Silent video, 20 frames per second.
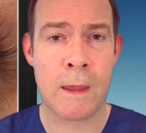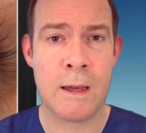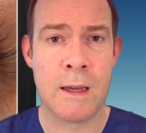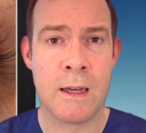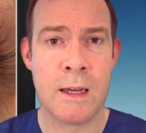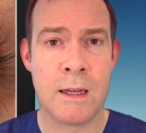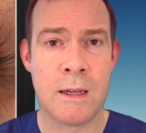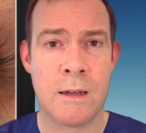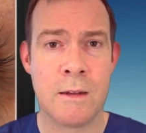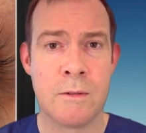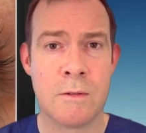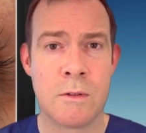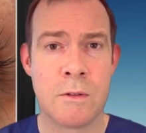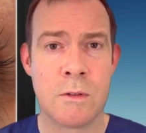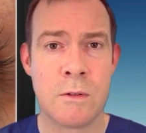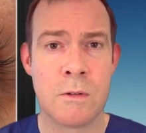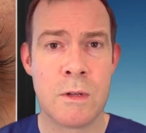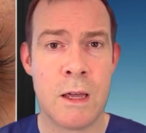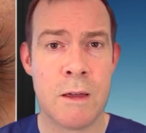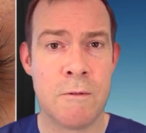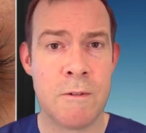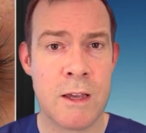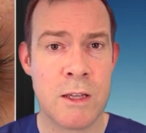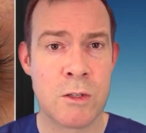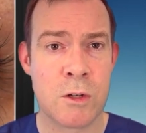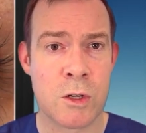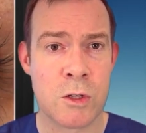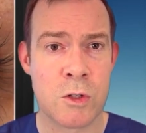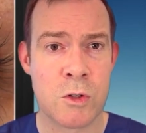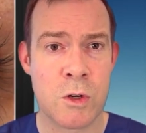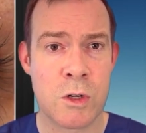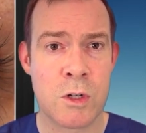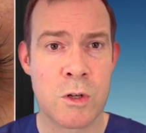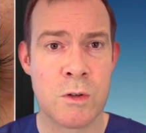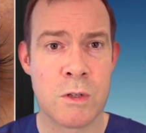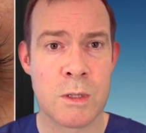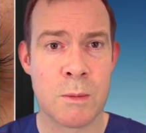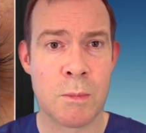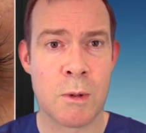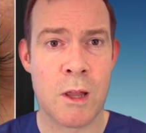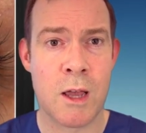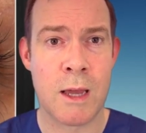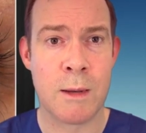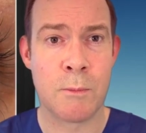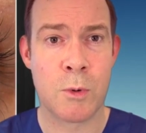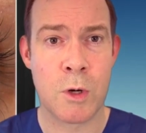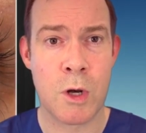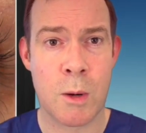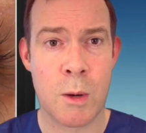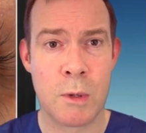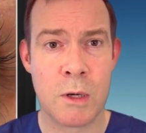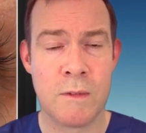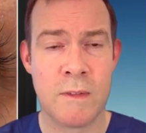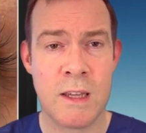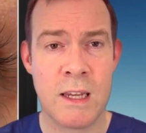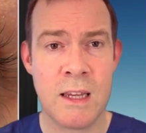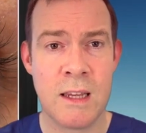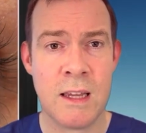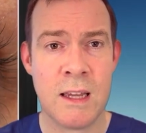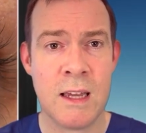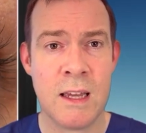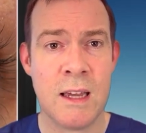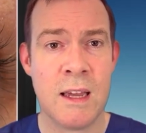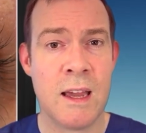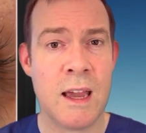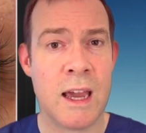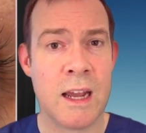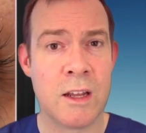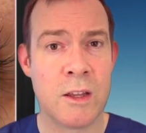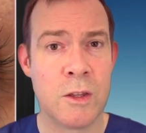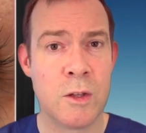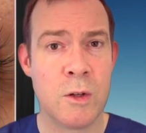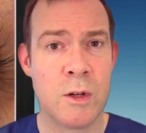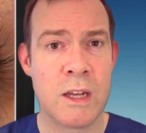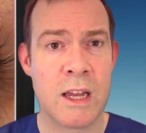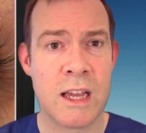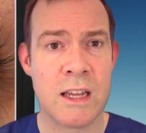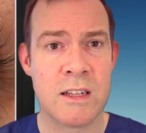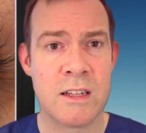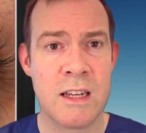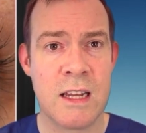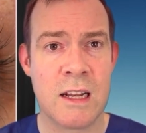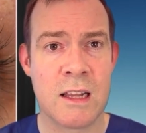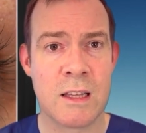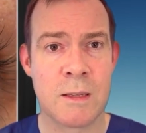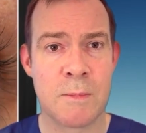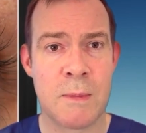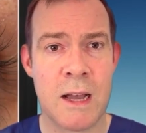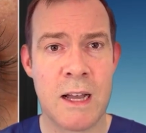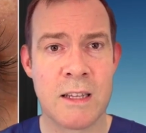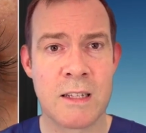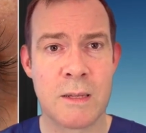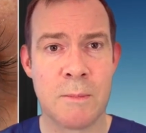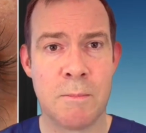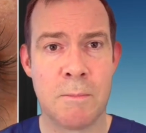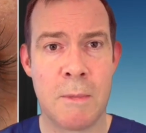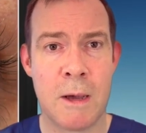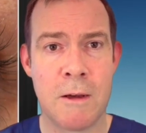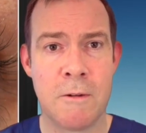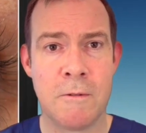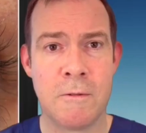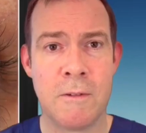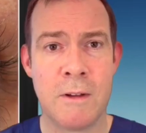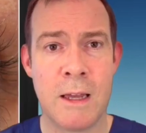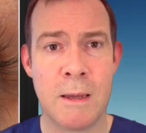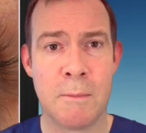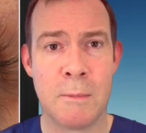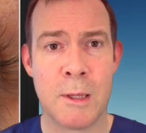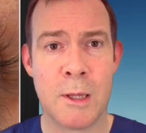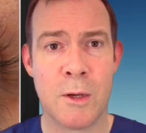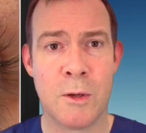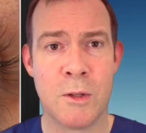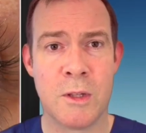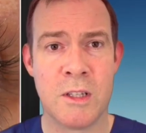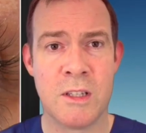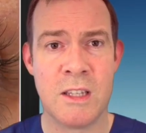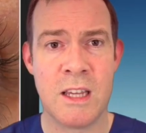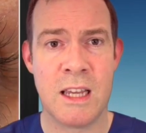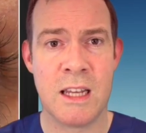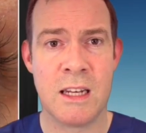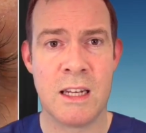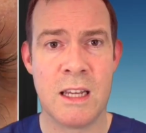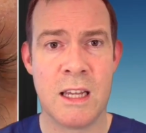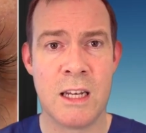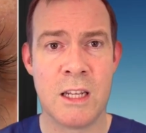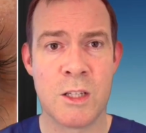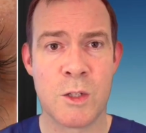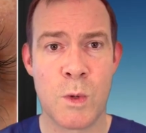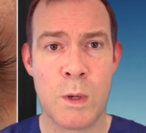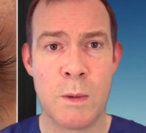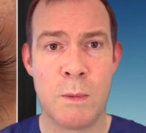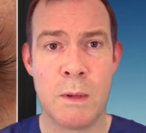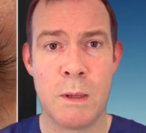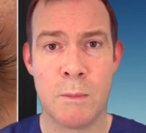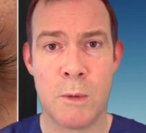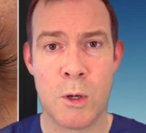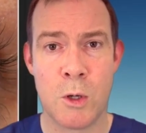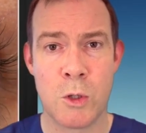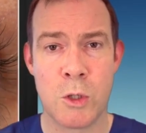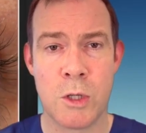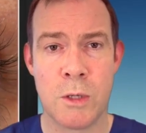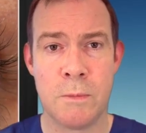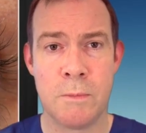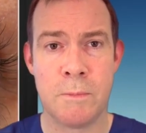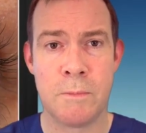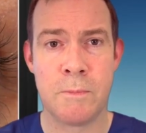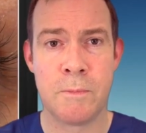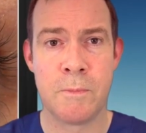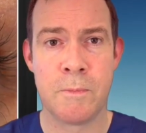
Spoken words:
A vasoconstrictor is applied preoperatively, and a 30 gauge needle is passed above and below the XEN in a sweeping motion.